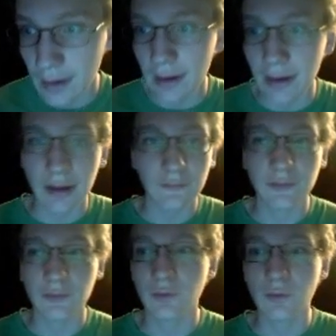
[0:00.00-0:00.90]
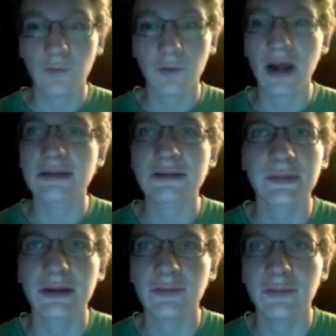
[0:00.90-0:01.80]
If you forgot
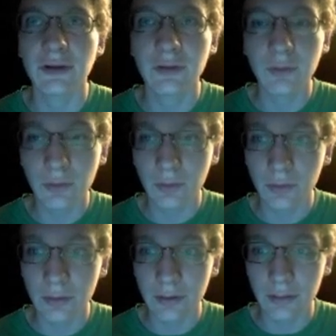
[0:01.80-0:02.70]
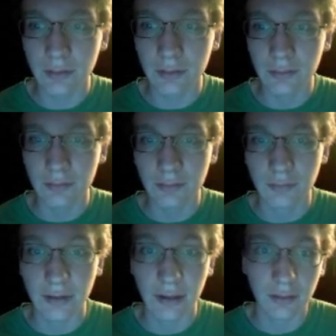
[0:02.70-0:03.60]
something in your video, or you're
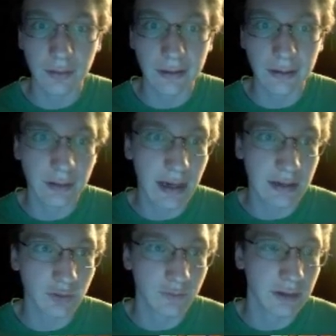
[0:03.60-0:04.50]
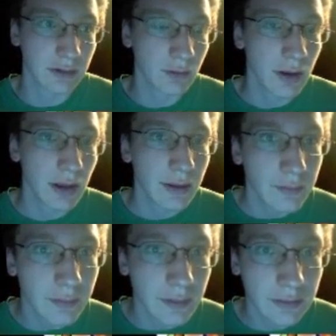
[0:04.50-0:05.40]
narrating an actual video,
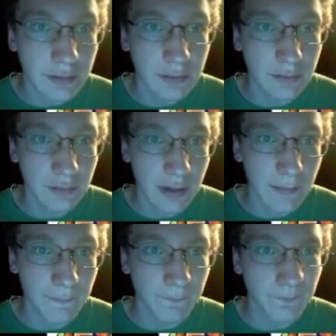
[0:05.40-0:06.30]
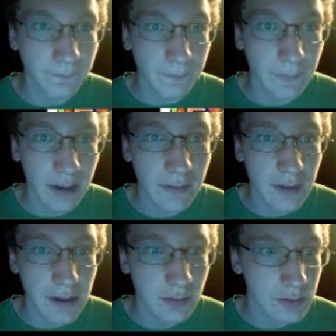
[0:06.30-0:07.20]
then you can do that. And
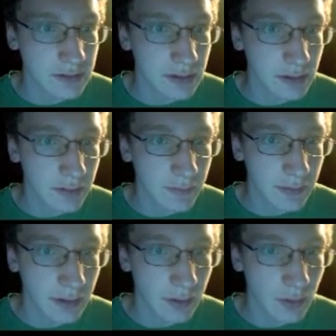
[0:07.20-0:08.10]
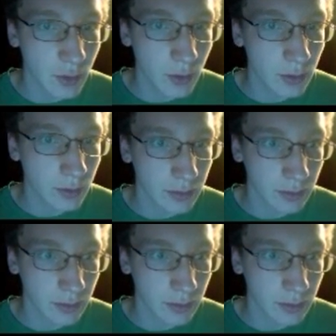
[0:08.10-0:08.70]
then of course there are cool little